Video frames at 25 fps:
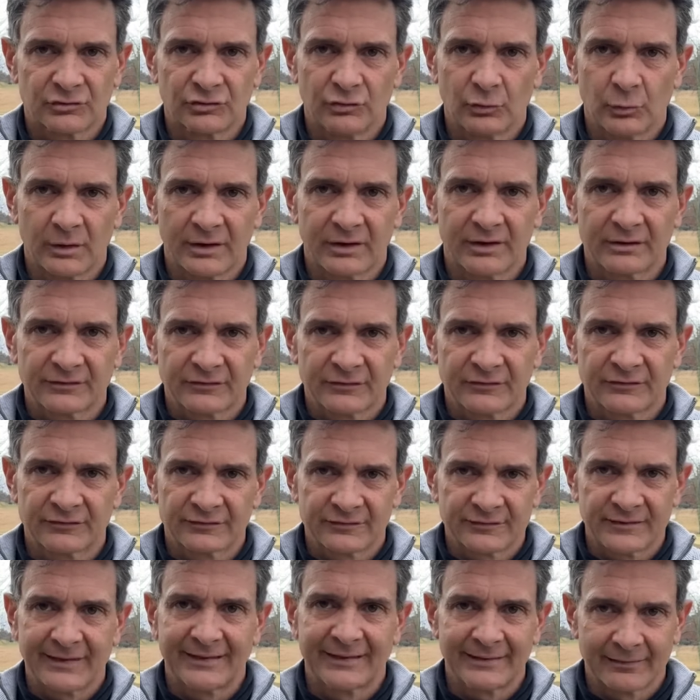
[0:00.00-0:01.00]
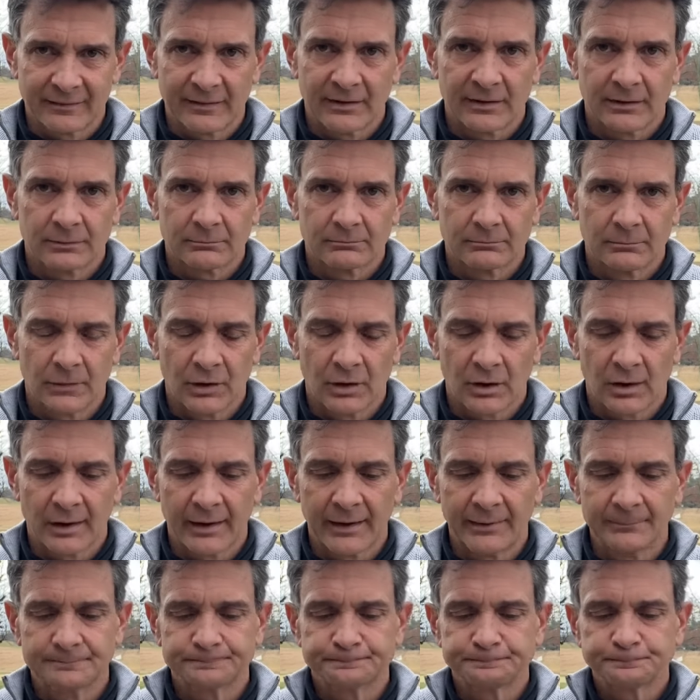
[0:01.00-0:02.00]
You want it sitting there. All
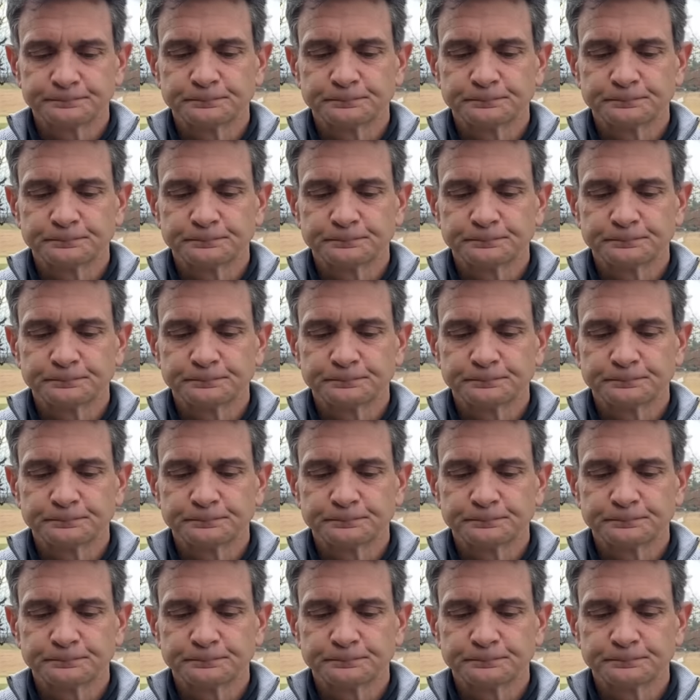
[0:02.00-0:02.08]
right.